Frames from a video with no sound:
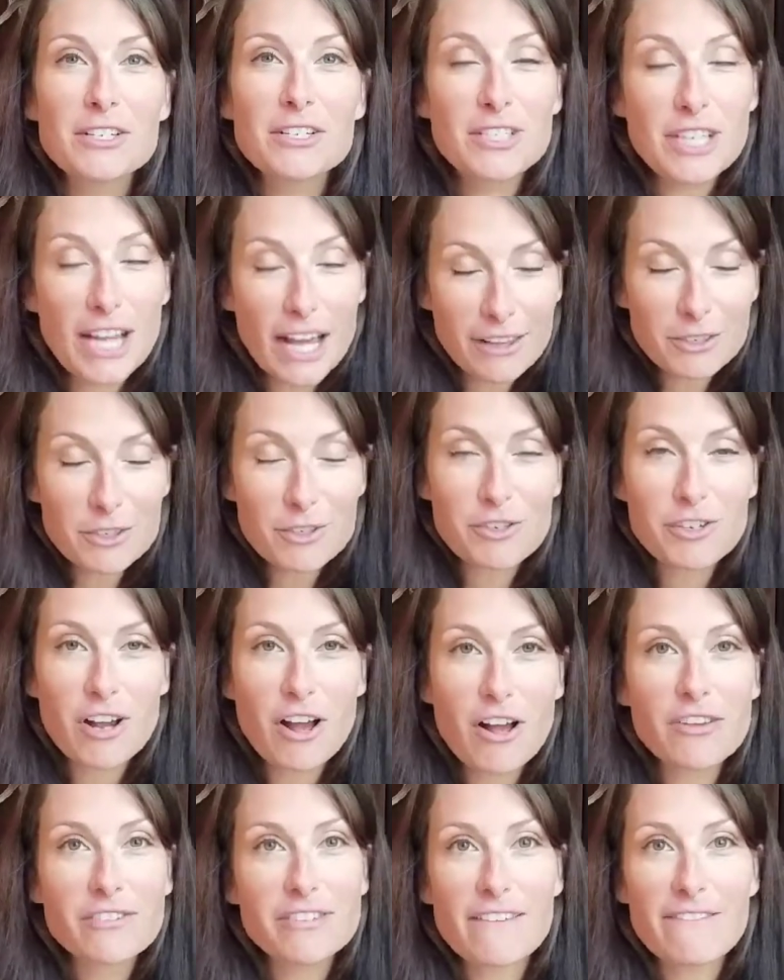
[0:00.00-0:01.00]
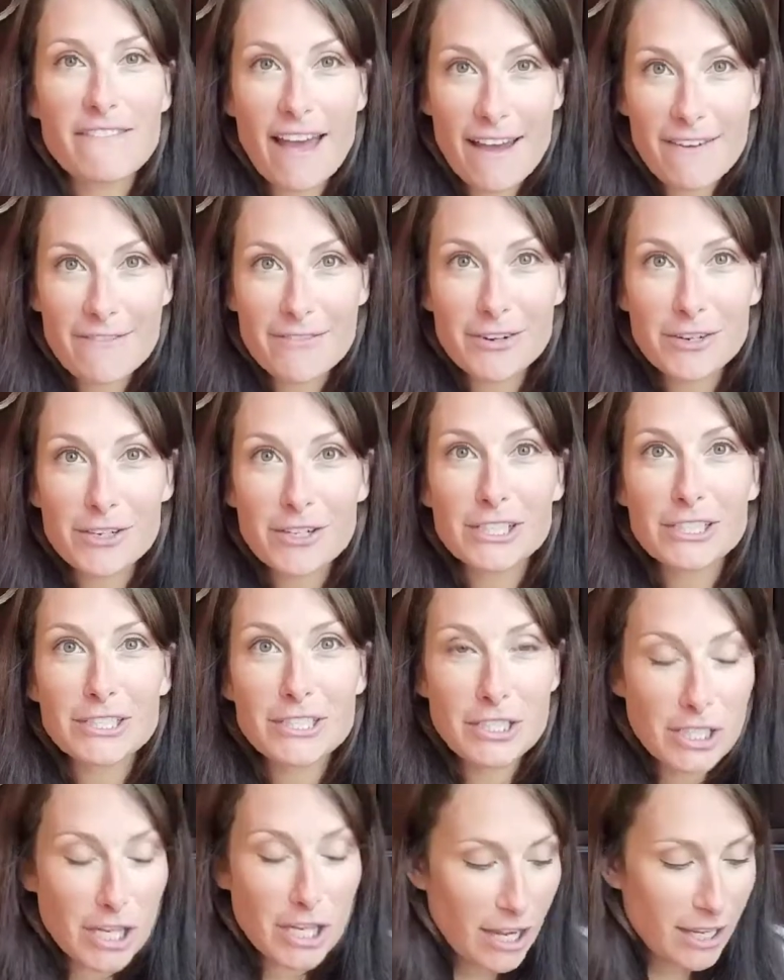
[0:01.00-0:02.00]
Dollar Tree hauls I've ever
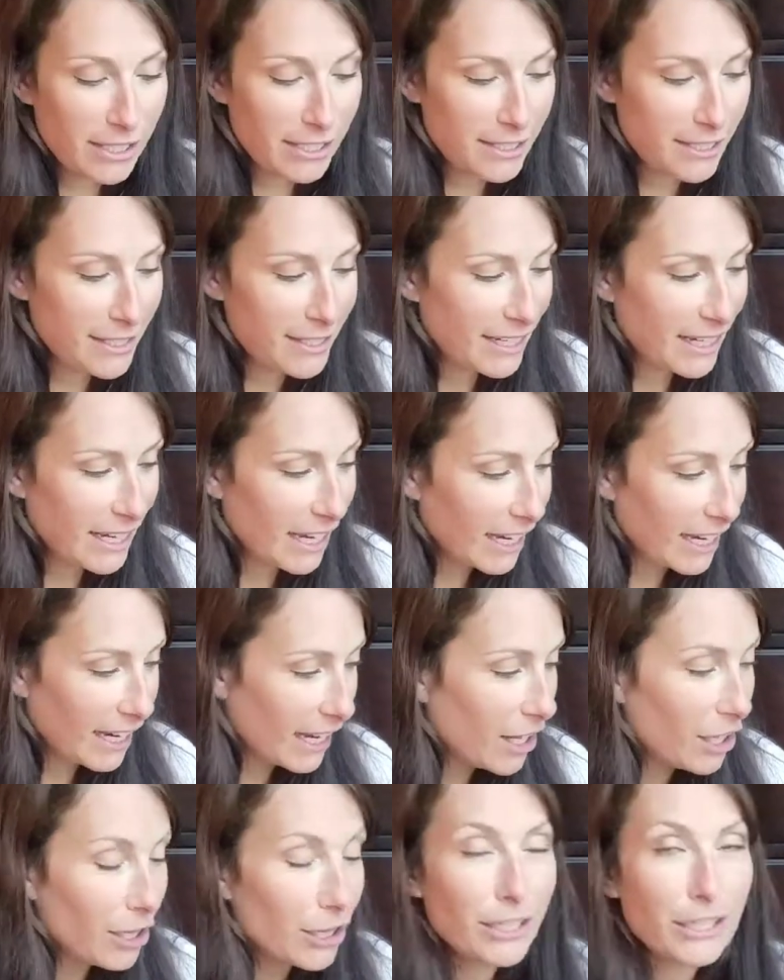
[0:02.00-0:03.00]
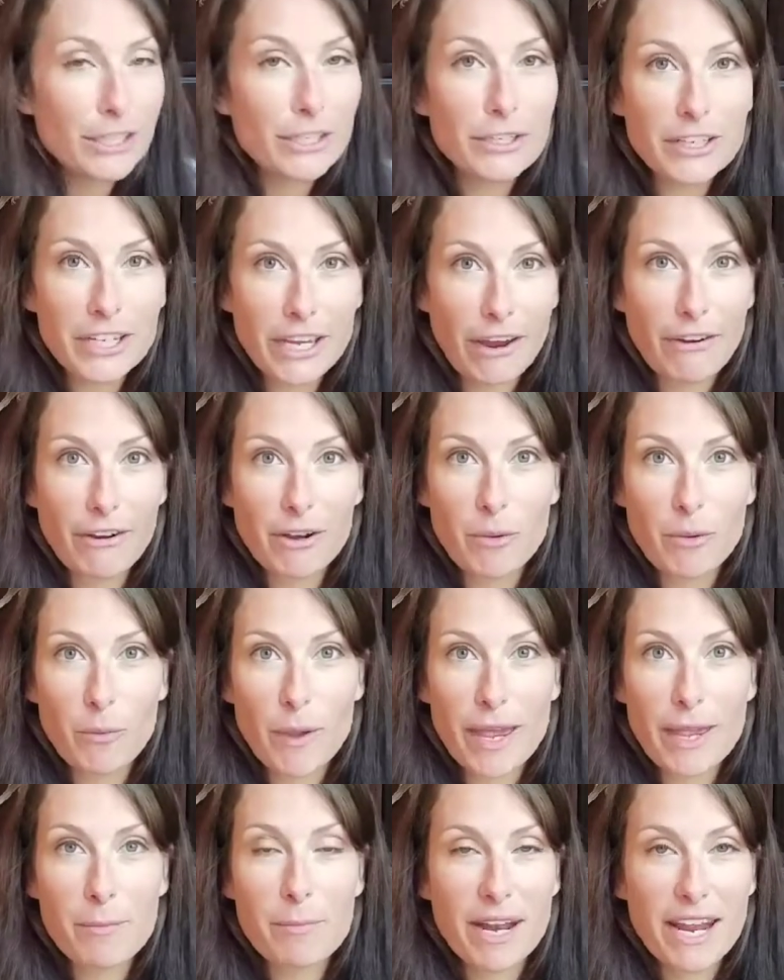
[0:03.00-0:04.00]
done. I got a little carried
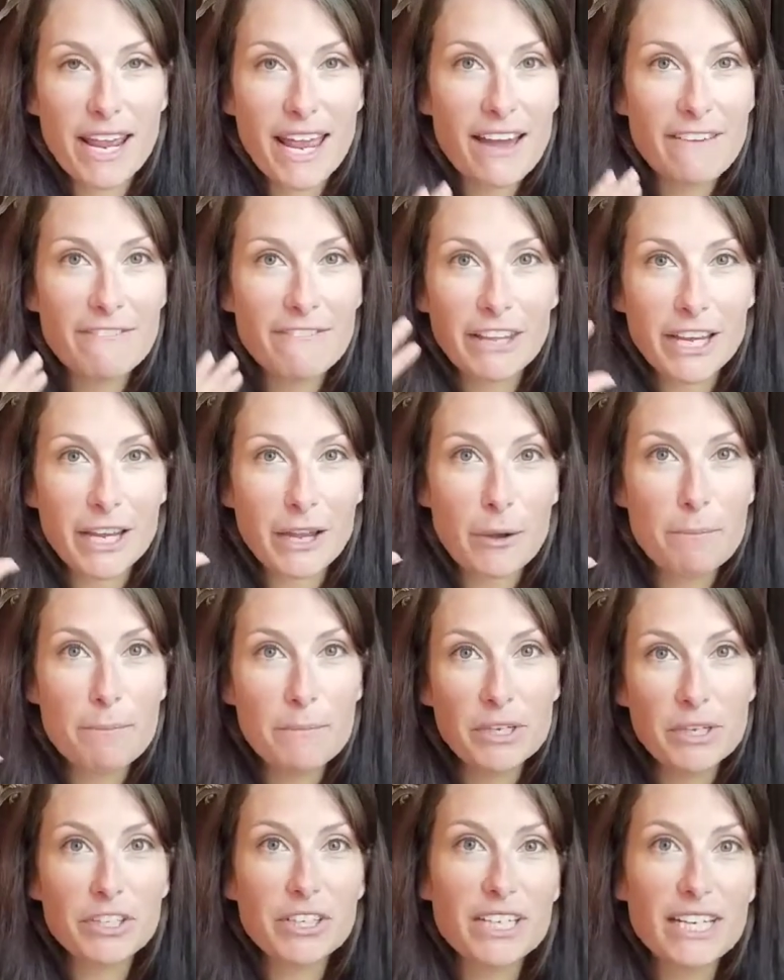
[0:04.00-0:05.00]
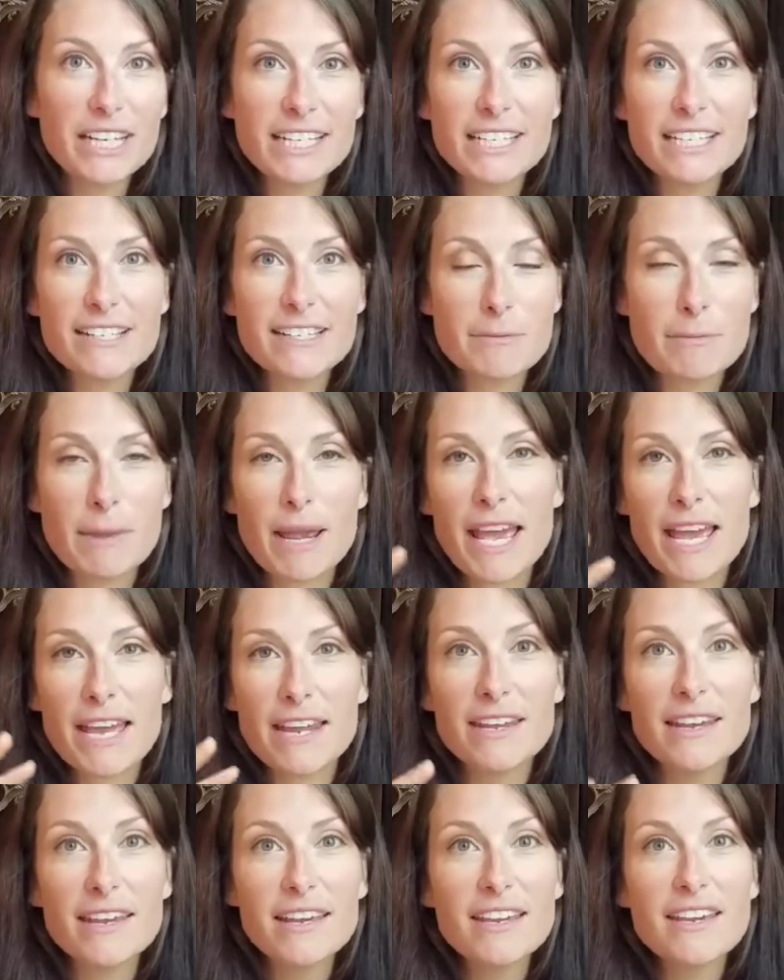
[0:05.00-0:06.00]
away, but I have like a million ideas in my head
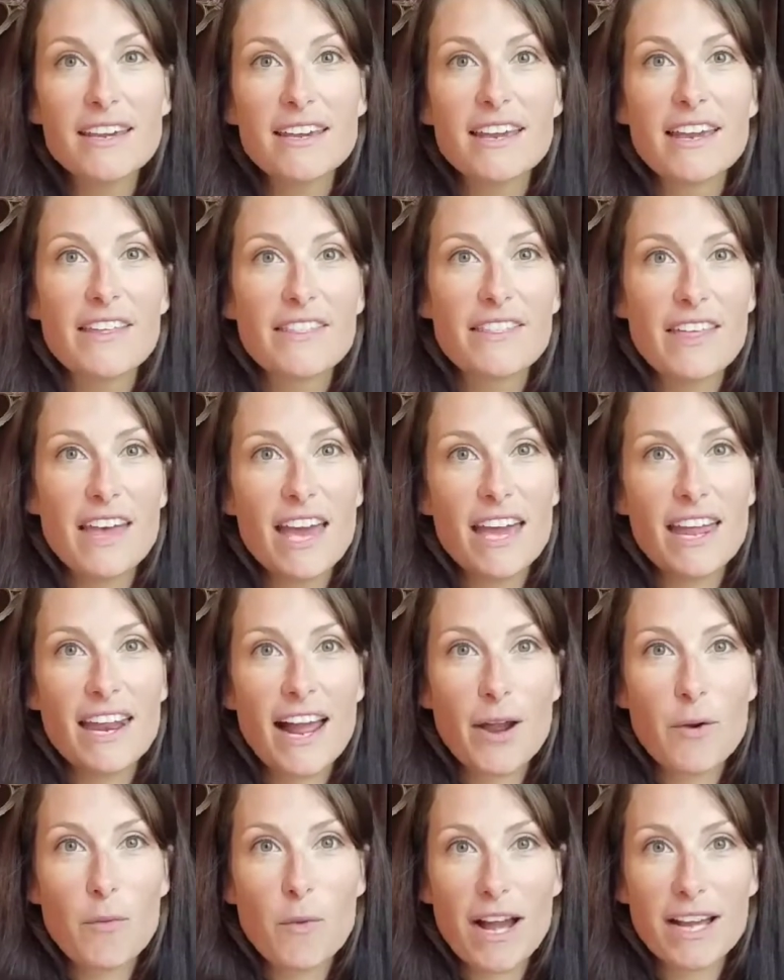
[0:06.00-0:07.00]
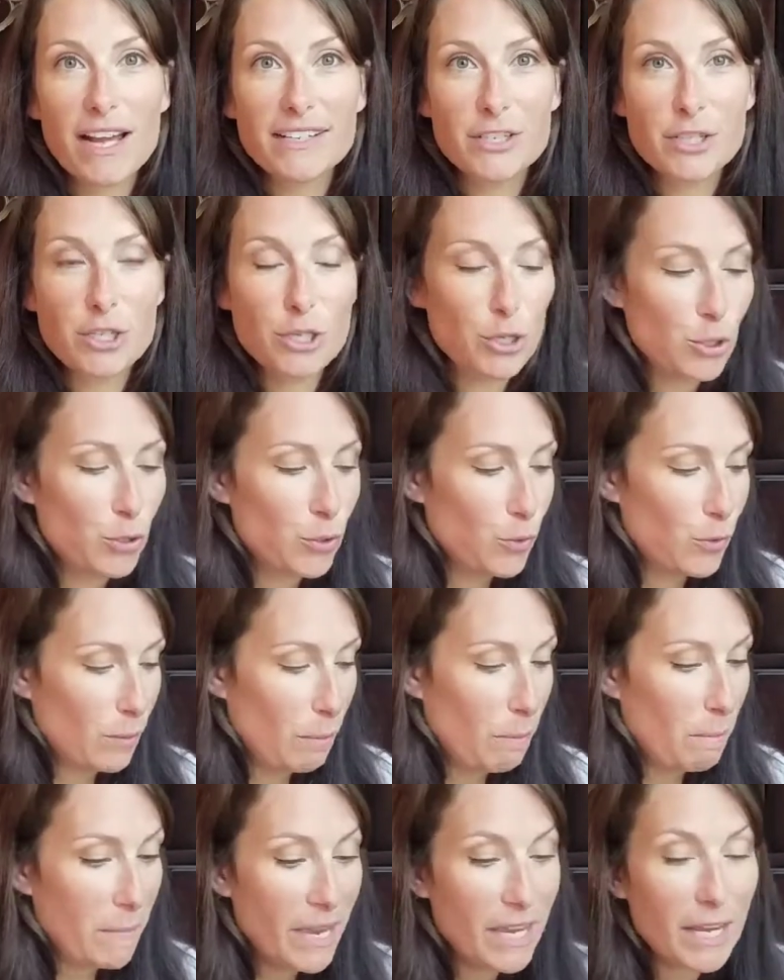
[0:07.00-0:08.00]
that I want to
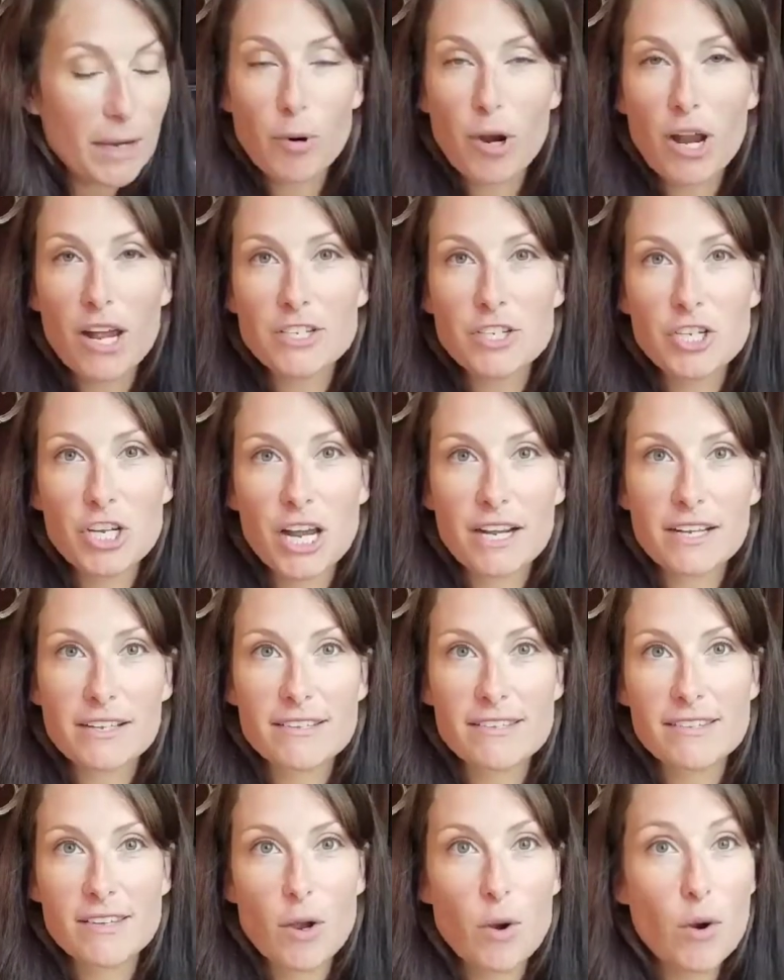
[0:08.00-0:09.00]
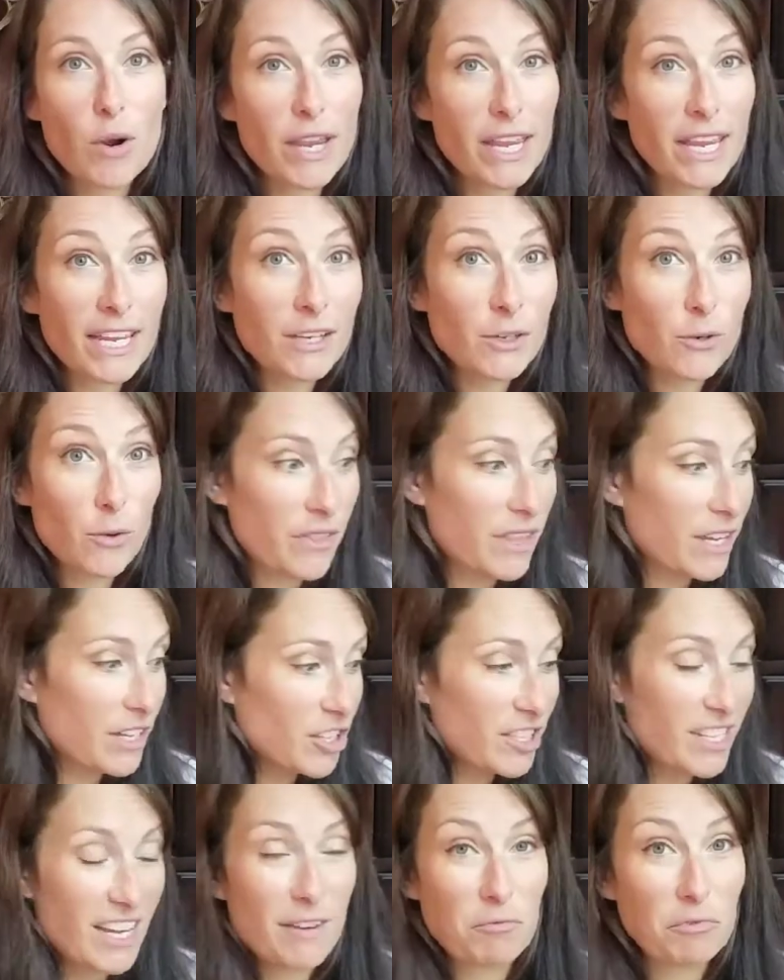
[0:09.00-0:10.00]
make projects or they
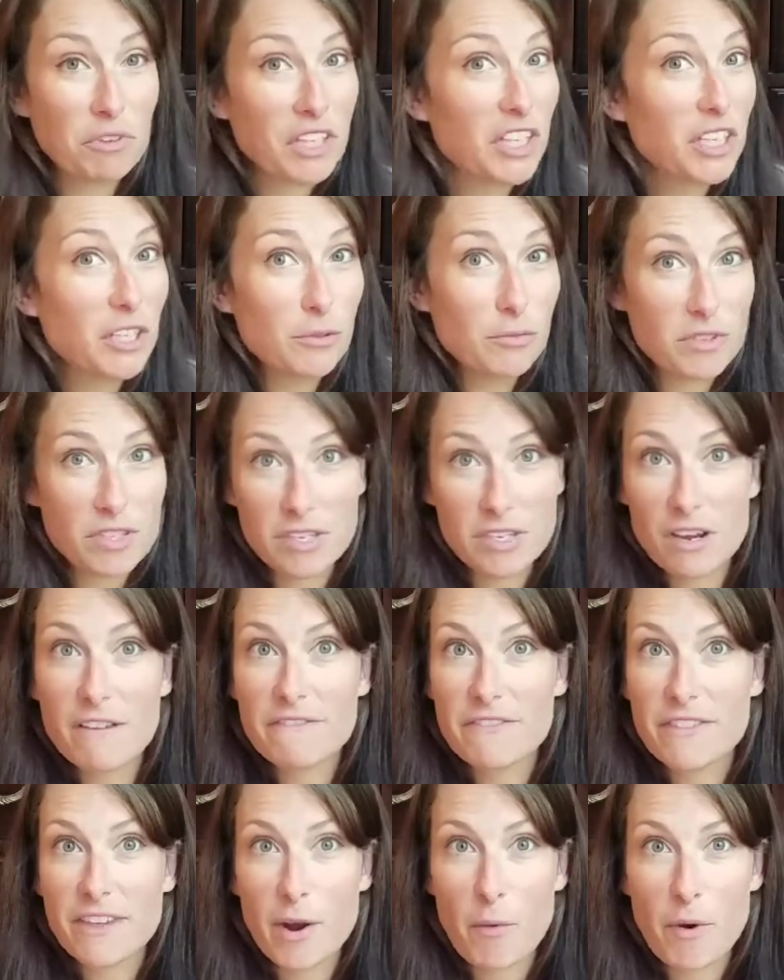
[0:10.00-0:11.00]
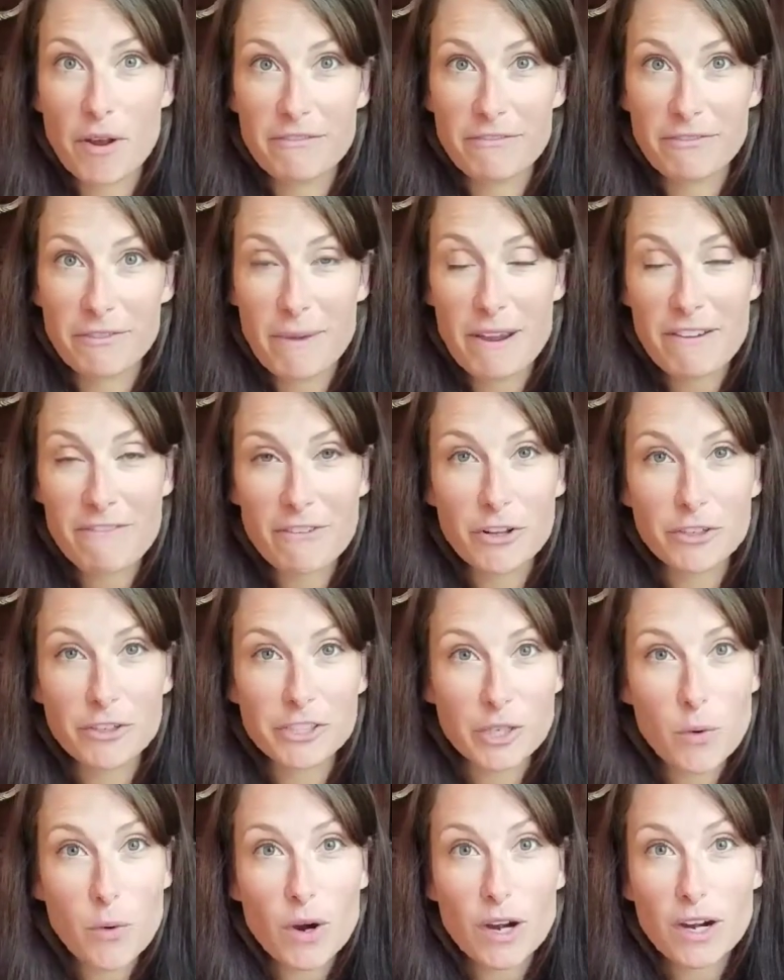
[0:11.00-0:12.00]
just had really cute stuff that I wanted for my fall
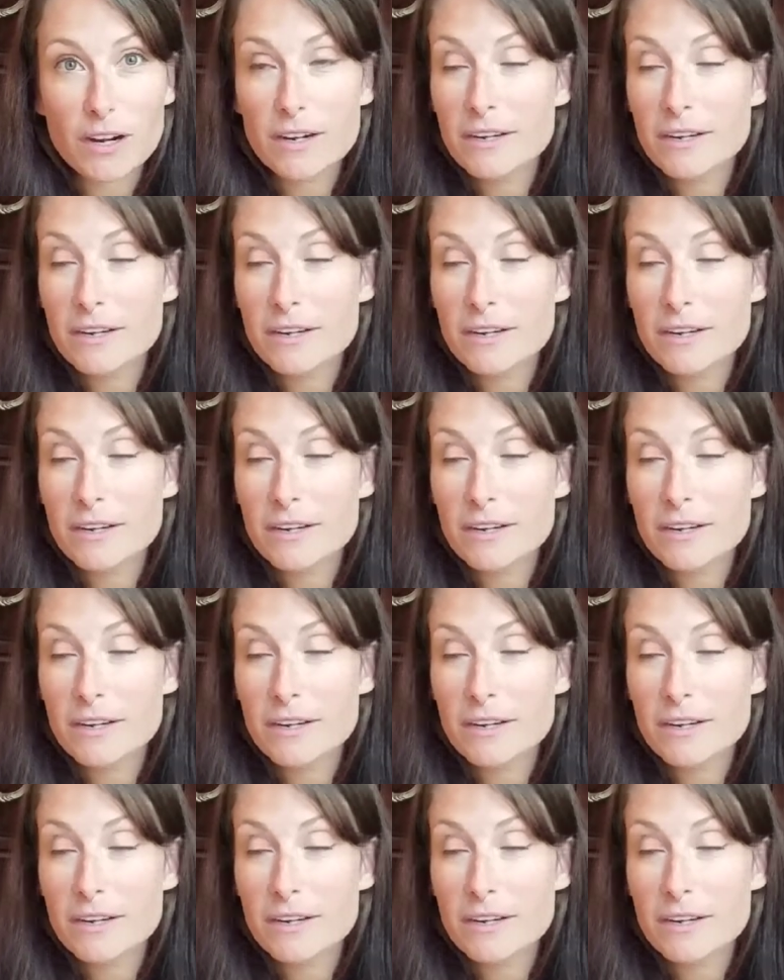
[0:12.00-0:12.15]
decor.